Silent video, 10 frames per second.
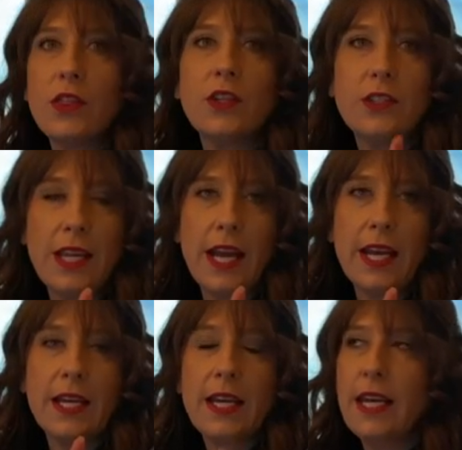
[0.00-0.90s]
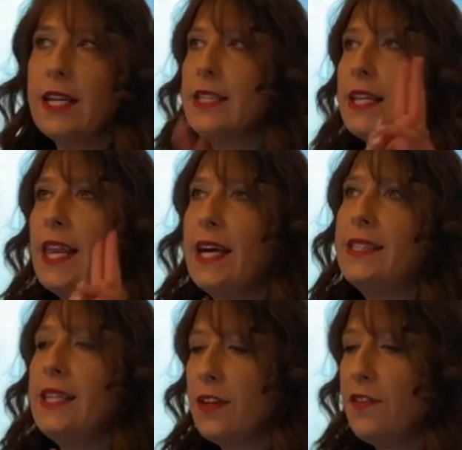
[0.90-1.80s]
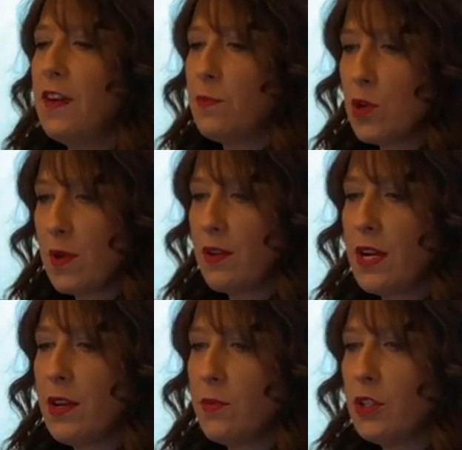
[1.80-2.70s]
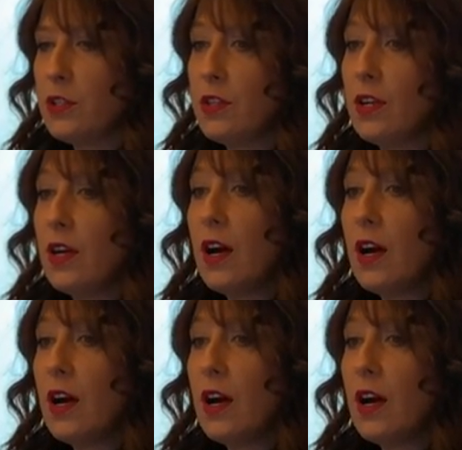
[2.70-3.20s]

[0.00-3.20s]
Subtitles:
Thursday. It is the last day of February, which is